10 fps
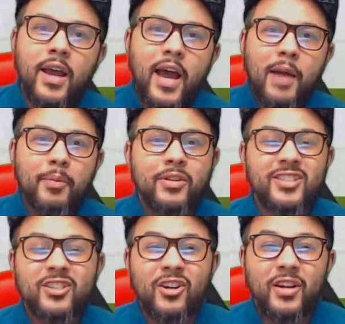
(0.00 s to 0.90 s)
I bought
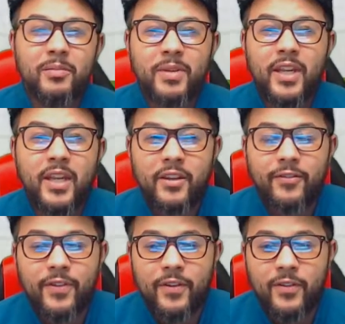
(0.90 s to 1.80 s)
this card at the beginning of
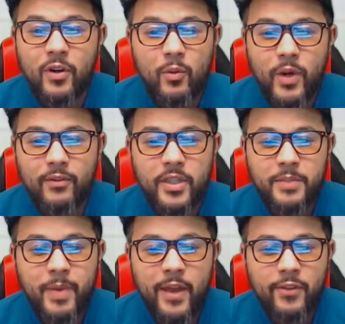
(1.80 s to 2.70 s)
FIFA or whenever these
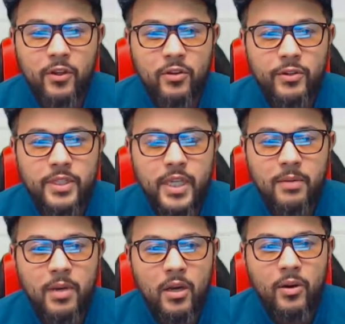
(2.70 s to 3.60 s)
Path to Glories came
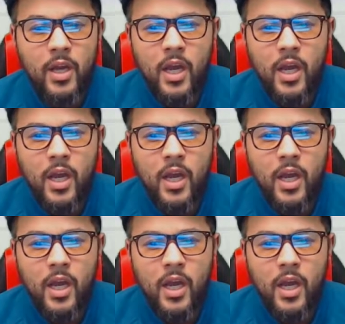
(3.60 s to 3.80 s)
out.